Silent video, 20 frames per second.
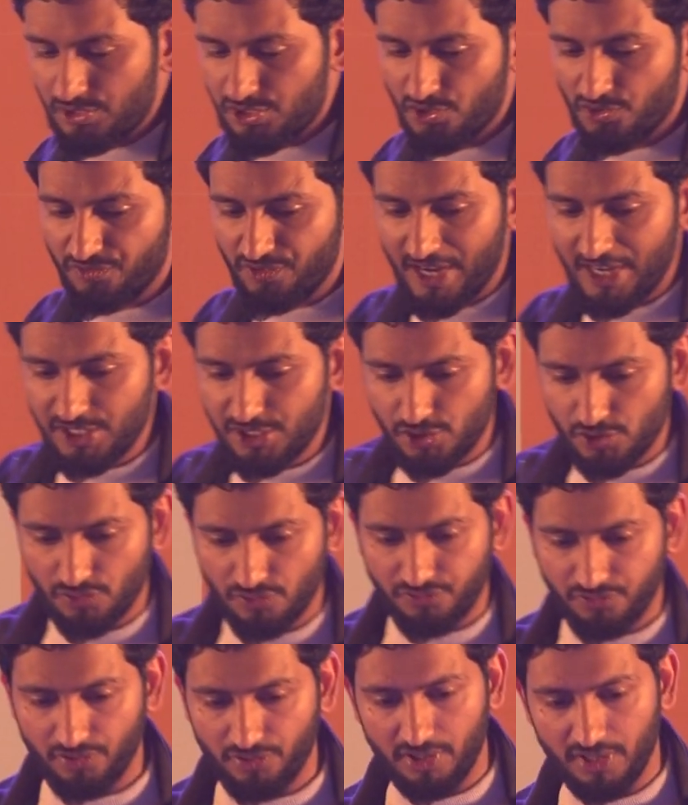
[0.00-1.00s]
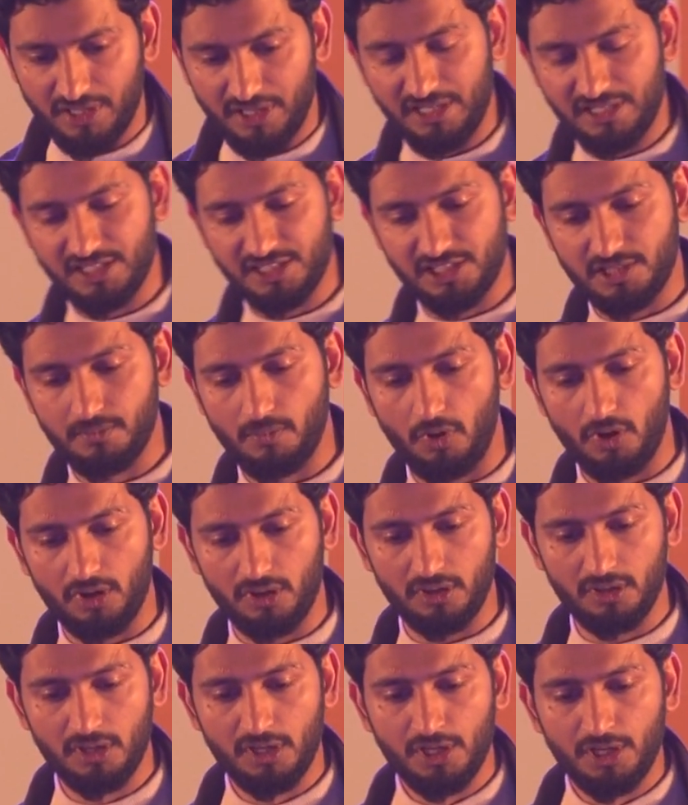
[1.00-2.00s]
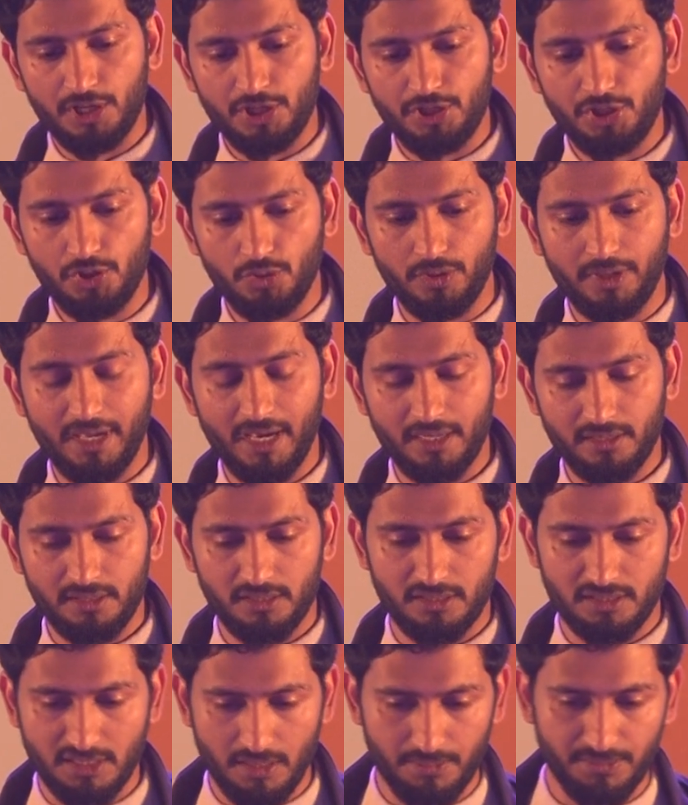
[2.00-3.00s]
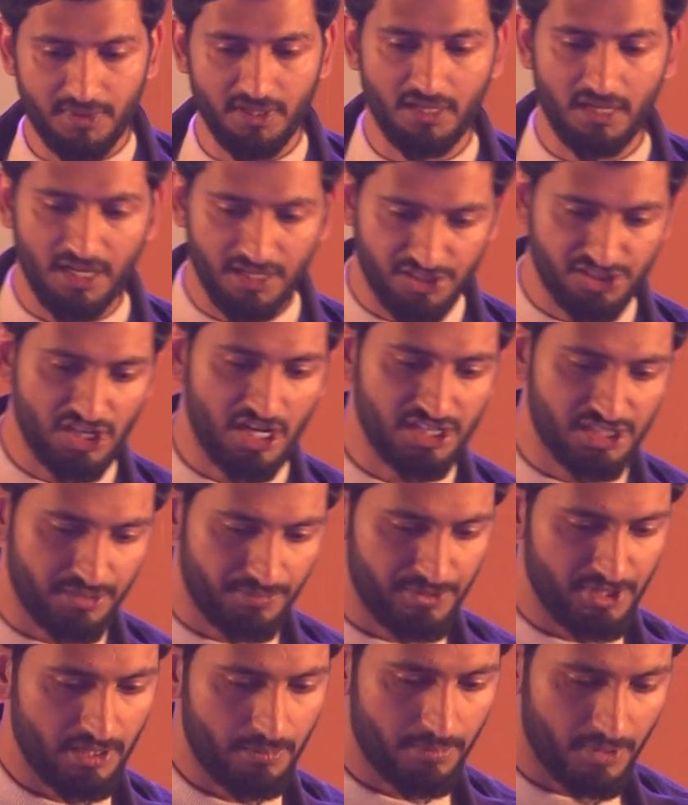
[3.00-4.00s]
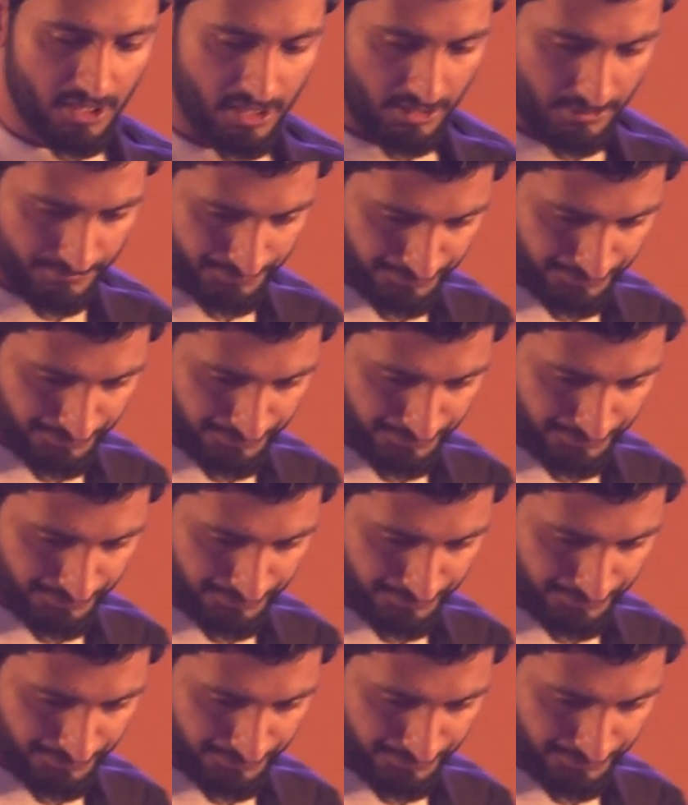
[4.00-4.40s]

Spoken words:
fine tune for an assistant model, you get something like ChatGPT and Bard.